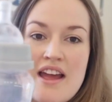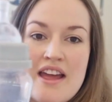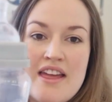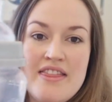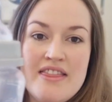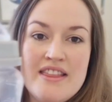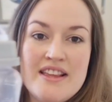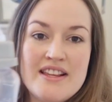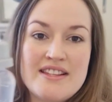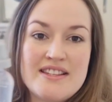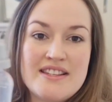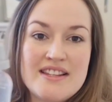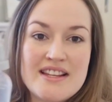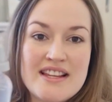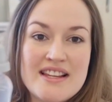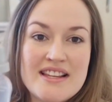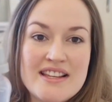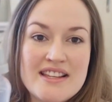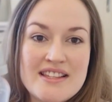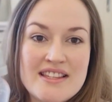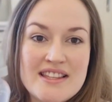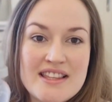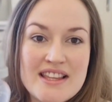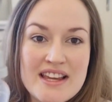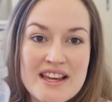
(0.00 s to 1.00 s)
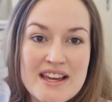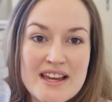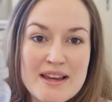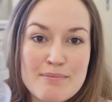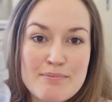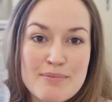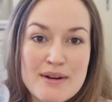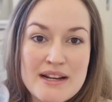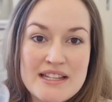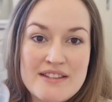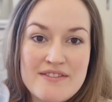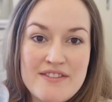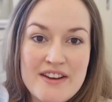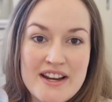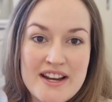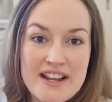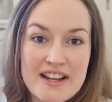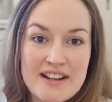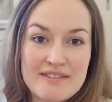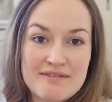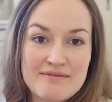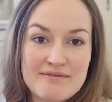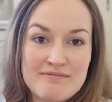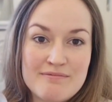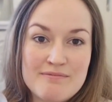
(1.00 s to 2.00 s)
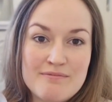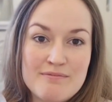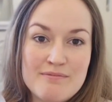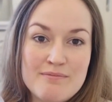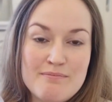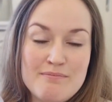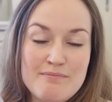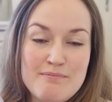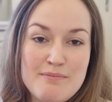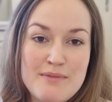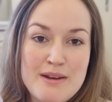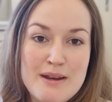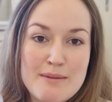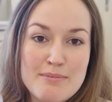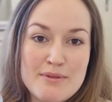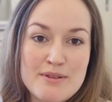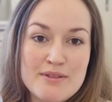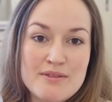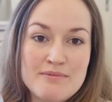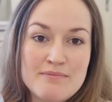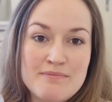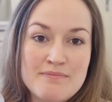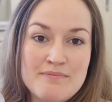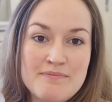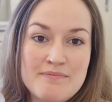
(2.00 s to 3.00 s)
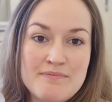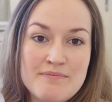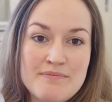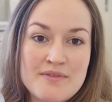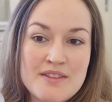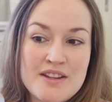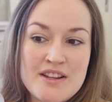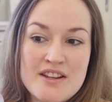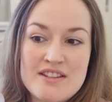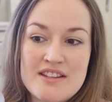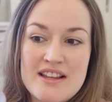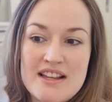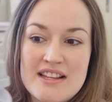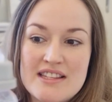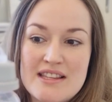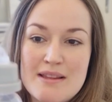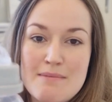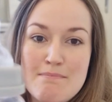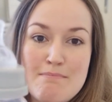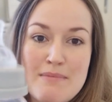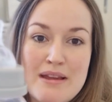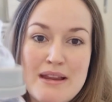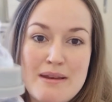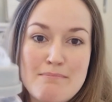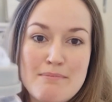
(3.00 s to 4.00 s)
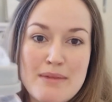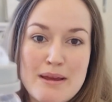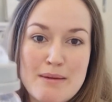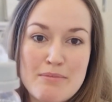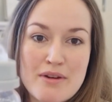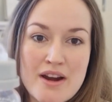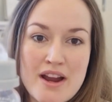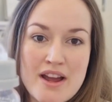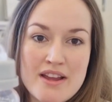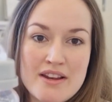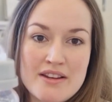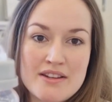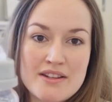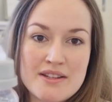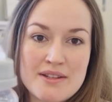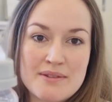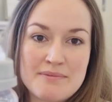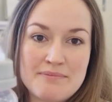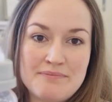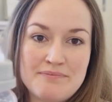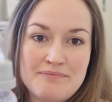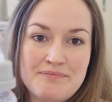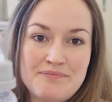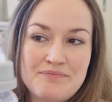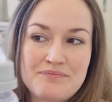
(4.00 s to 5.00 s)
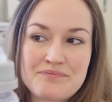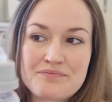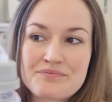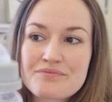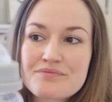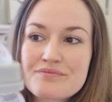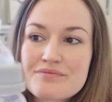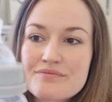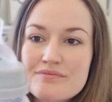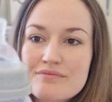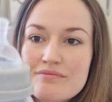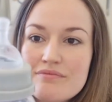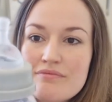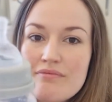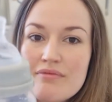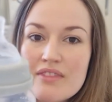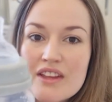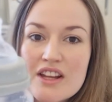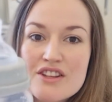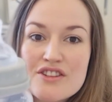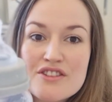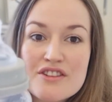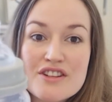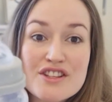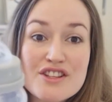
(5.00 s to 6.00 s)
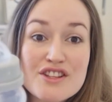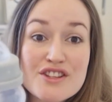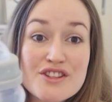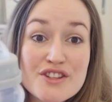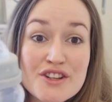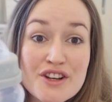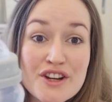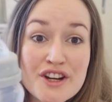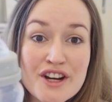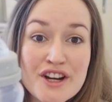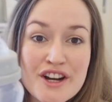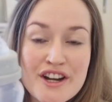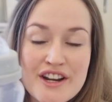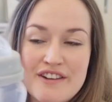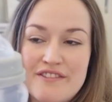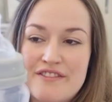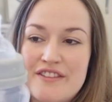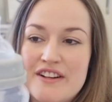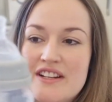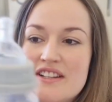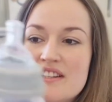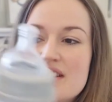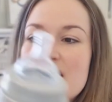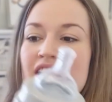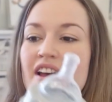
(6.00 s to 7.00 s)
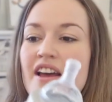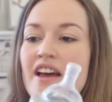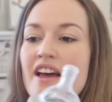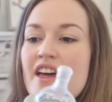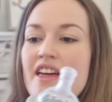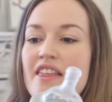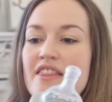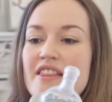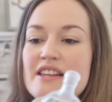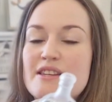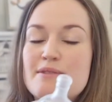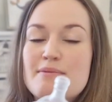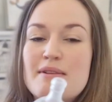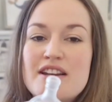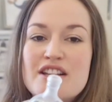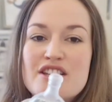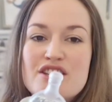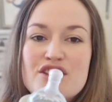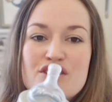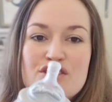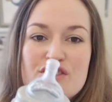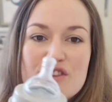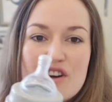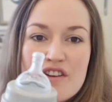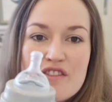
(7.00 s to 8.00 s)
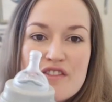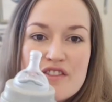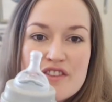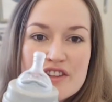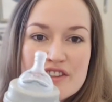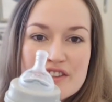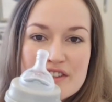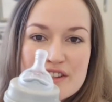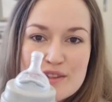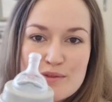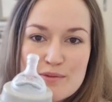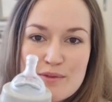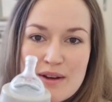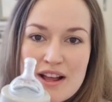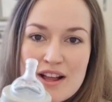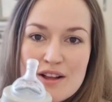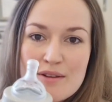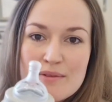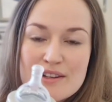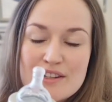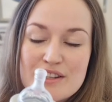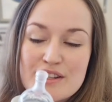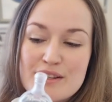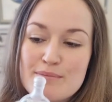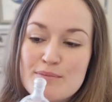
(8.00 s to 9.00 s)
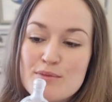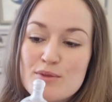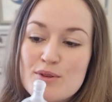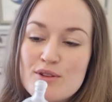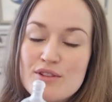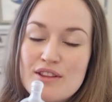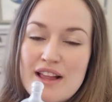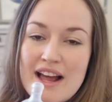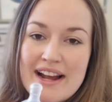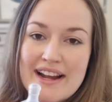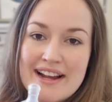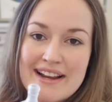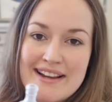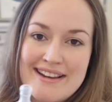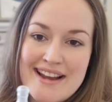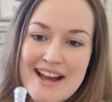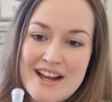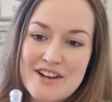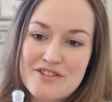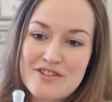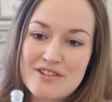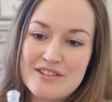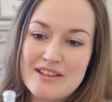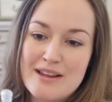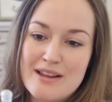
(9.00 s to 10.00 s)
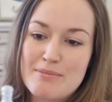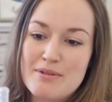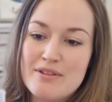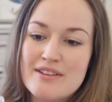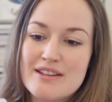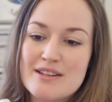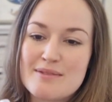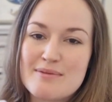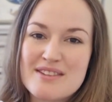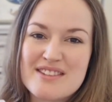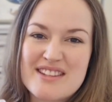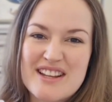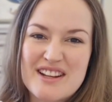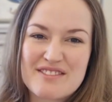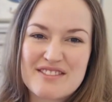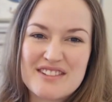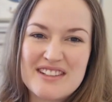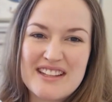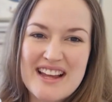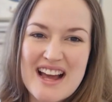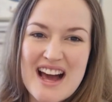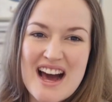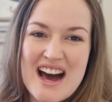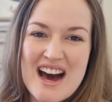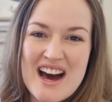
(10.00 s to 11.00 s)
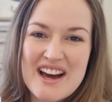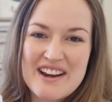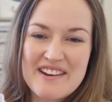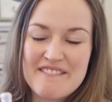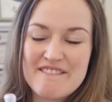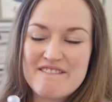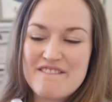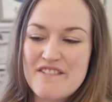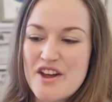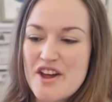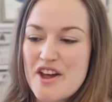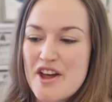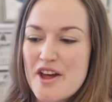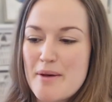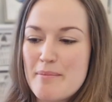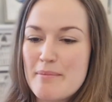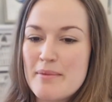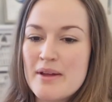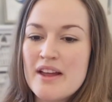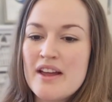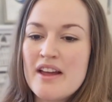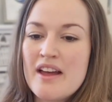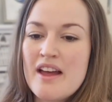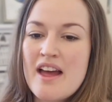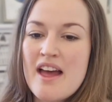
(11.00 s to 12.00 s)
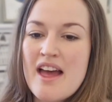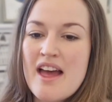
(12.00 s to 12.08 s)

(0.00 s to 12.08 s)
And this is the breastfeeding nipple. So that's the Minby brand. So it's so different. This one is softer as well, which is more like a natural nipple. This one's like really hard and firm.